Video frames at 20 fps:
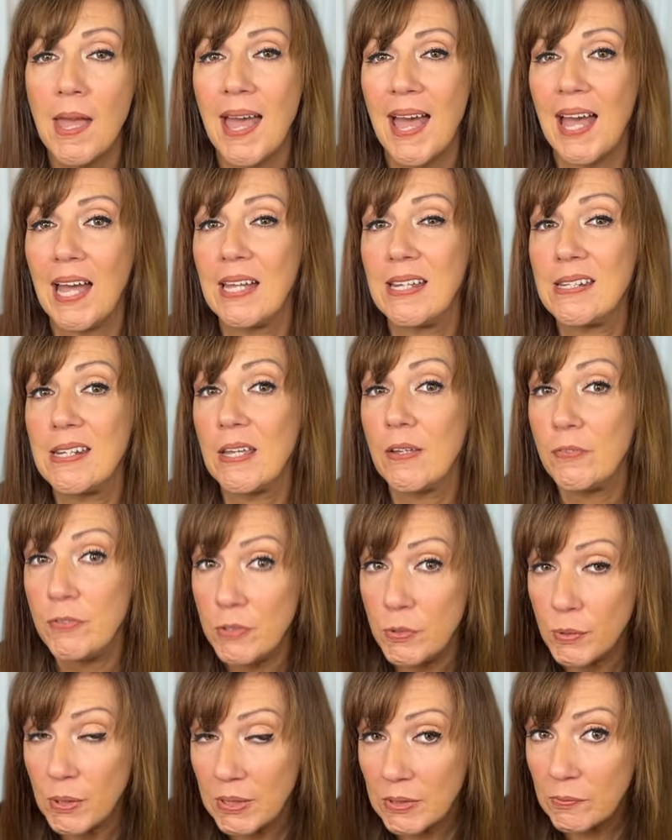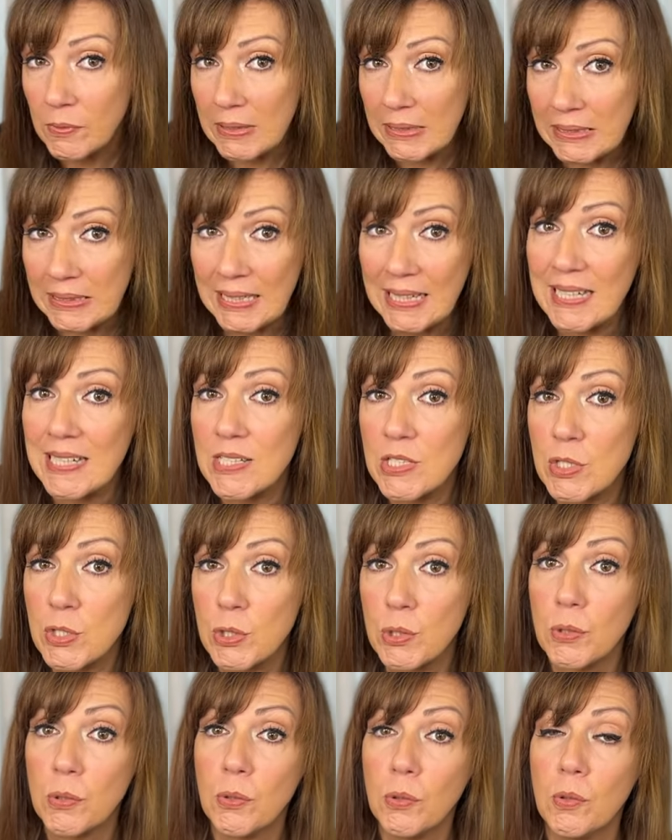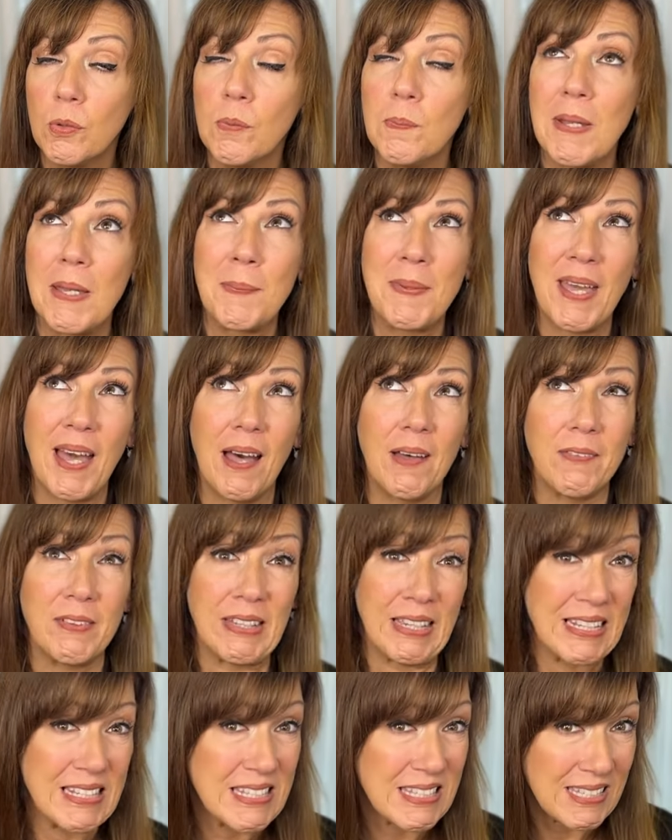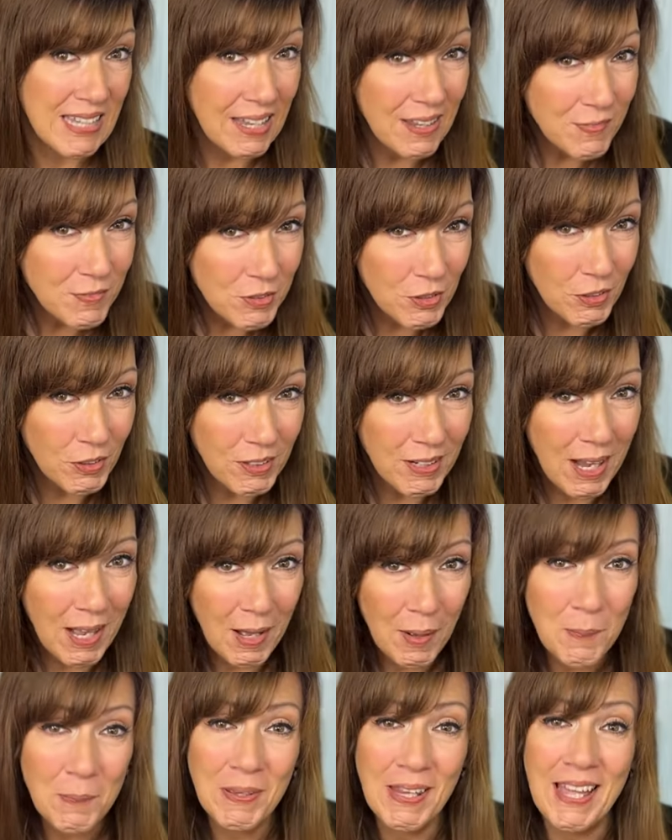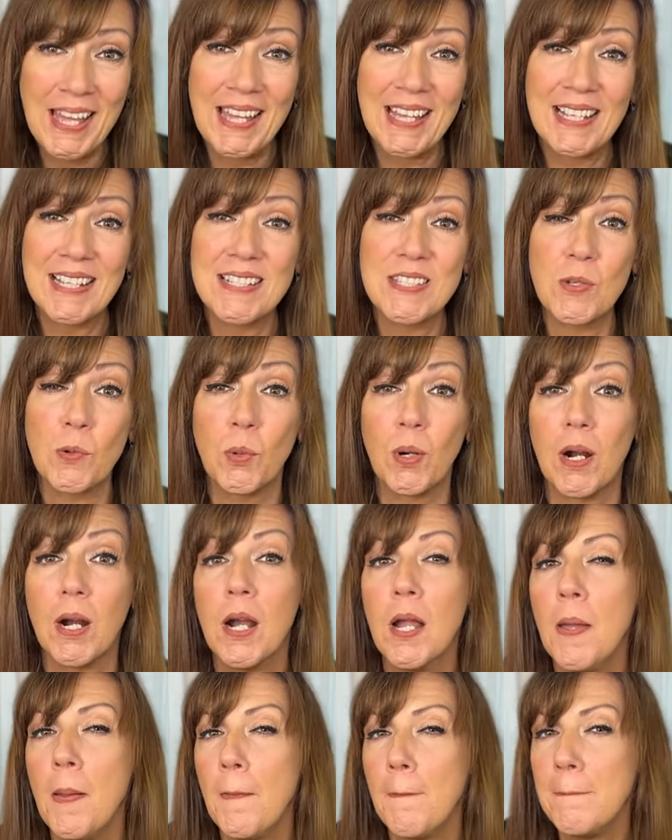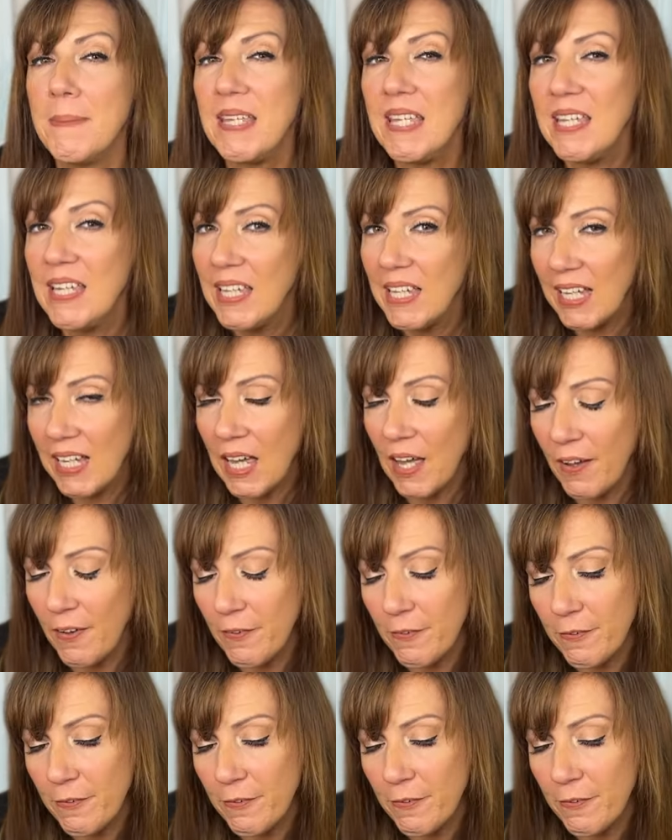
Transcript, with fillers: And if you can relate to maybe having a savior complex or being a